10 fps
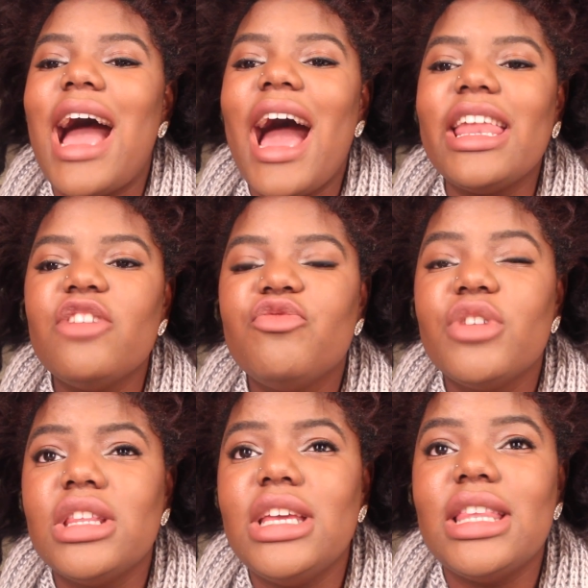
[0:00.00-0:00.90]
I didn't
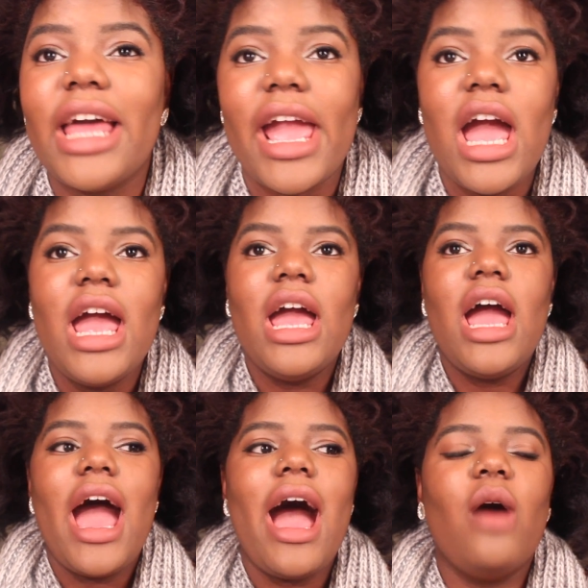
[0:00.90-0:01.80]
really like,
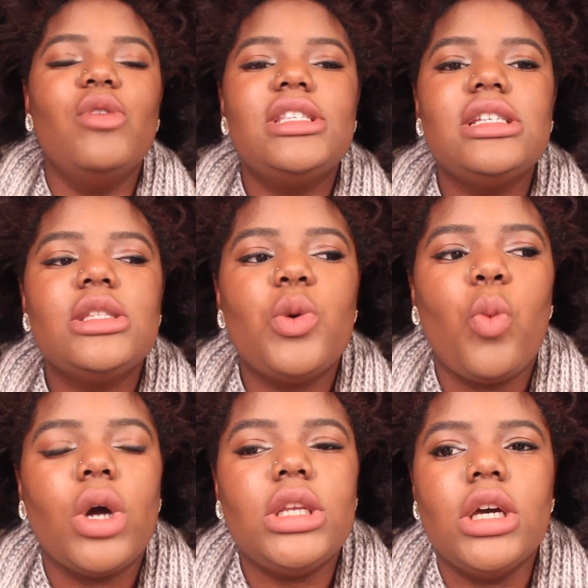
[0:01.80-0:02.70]
I wasn't the
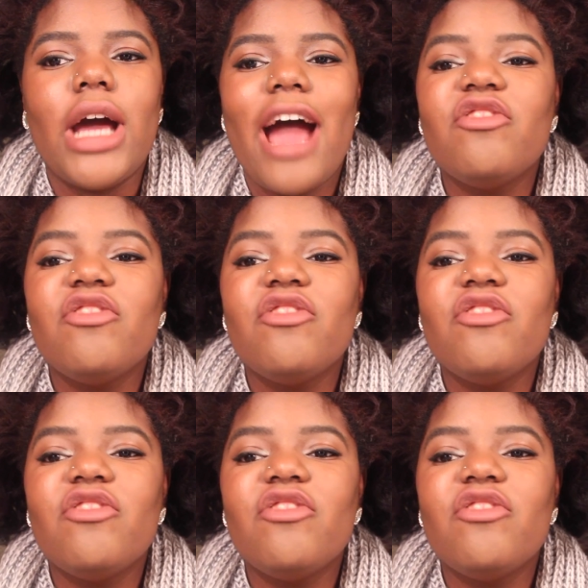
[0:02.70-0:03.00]
one to,